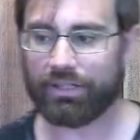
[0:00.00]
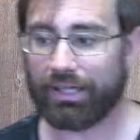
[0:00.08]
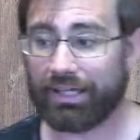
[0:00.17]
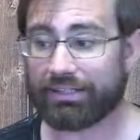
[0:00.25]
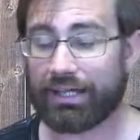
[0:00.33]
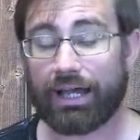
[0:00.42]

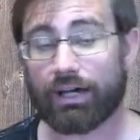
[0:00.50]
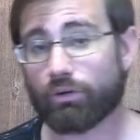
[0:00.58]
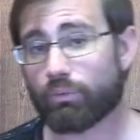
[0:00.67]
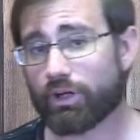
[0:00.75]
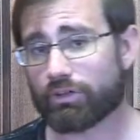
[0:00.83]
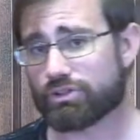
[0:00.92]
and how
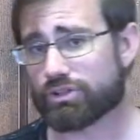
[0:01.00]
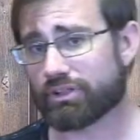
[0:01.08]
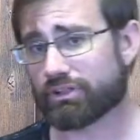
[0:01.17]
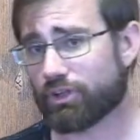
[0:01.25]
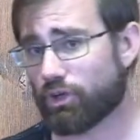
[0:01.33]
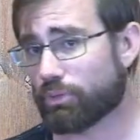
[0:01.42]
well you
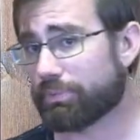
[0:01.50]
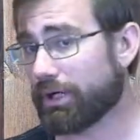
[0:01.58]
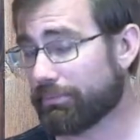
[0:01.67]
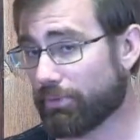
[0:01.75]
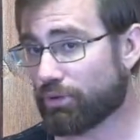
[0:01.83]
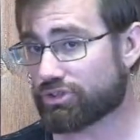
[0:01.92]
can cope
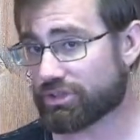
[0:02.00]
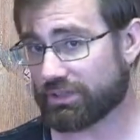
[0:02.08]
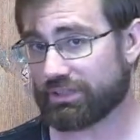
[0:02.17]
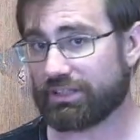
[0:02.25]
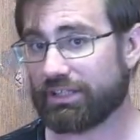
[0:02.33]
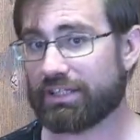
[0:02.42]

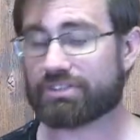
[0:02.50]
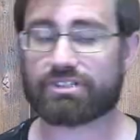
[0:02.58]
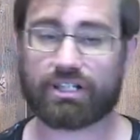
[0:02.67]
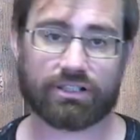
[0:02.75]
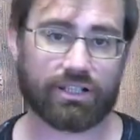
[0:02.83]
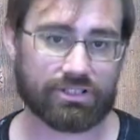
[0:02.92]
emotionally and
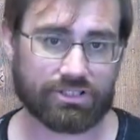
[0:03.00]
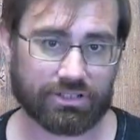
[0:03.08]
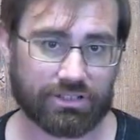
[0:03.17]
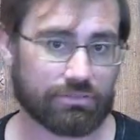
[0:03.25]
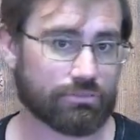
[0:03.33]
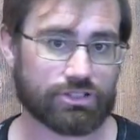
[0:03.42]

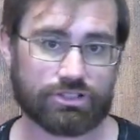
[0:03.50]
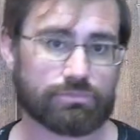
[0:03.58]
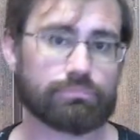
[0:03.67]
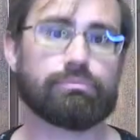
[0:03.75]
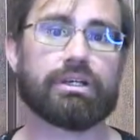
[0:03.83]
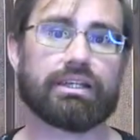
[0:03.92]
psychologically, which
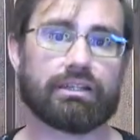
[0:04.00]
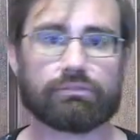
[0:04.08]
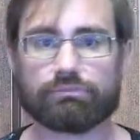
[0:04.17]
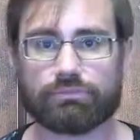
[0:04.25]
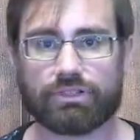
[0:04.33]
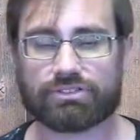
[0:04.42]
many
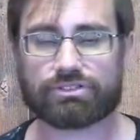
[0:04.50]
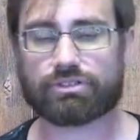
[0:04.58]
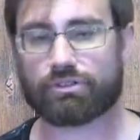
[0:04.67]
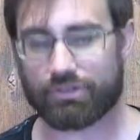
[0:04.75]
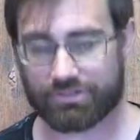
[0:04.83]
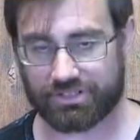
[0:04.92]

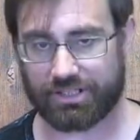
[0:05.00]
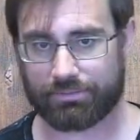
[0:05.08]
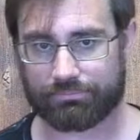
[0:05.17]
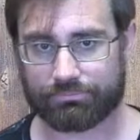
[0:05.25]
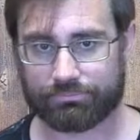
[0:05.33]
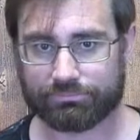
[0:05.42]
consider the same.
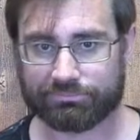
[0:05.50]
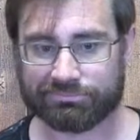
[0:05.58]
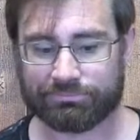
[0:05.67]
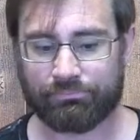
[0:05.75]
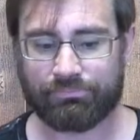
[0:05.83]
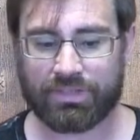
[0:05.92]

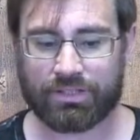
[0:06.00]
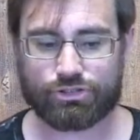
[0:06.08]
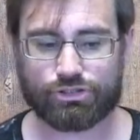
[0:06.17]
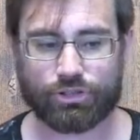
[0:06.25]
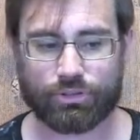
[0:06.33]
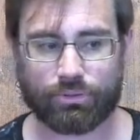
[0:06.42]

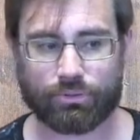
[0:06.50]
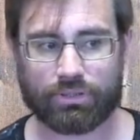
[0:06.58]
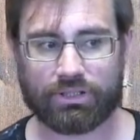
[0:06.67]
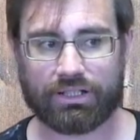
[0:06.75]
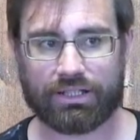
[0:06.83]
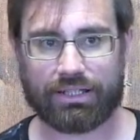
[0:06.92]

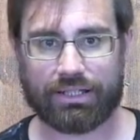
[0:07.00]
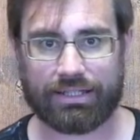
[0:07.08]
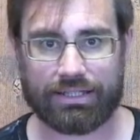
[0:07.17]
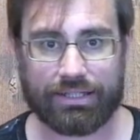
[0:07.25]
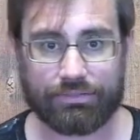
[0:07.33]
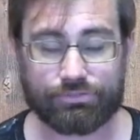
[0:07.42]
So
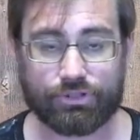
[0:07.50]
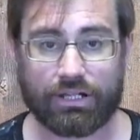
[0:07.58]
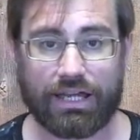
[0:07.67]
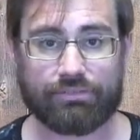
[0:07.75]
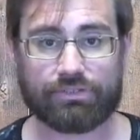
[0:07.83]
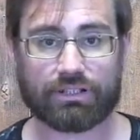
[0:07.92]
if you're
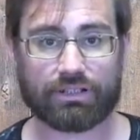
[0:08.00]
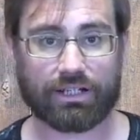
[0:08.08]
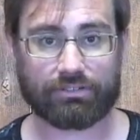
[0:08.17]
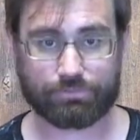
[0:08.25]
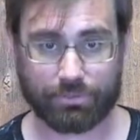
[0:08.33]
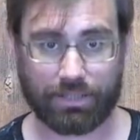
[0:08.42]
having a lot
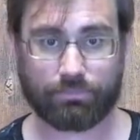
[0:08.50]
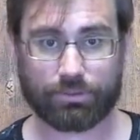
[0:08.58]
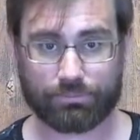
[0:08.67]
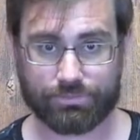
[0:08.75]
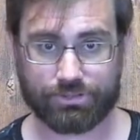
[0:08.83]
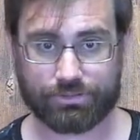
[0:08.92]
of
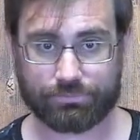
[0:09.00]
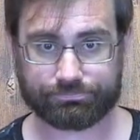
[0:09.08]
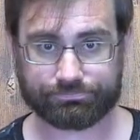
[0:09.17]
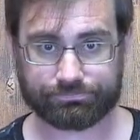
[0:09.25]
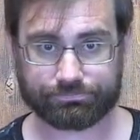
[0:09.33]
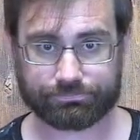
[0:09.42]
problems
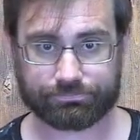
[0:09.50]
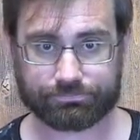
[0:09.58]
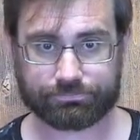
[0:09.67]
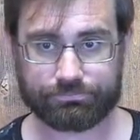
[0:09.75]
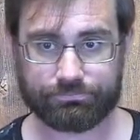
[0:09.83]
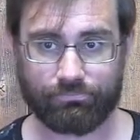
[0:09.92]

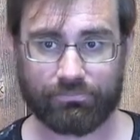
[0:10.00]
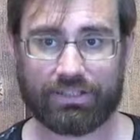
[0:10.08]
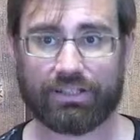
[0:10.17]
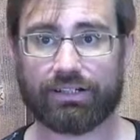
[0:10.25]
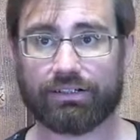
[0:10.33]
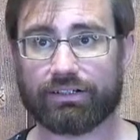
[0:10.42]

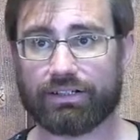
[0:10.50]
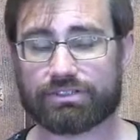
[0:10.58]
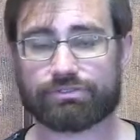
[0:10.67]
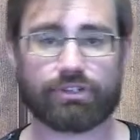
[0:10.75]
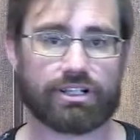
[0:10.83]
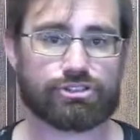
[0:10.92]
as
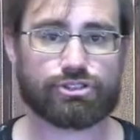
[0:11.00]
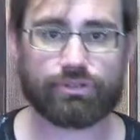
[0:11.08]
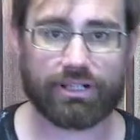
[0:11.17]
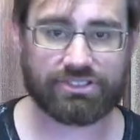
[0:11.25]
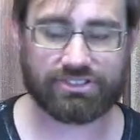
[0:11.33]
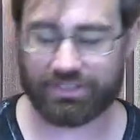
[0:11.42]
far as
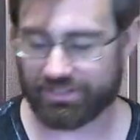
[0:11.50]
stress and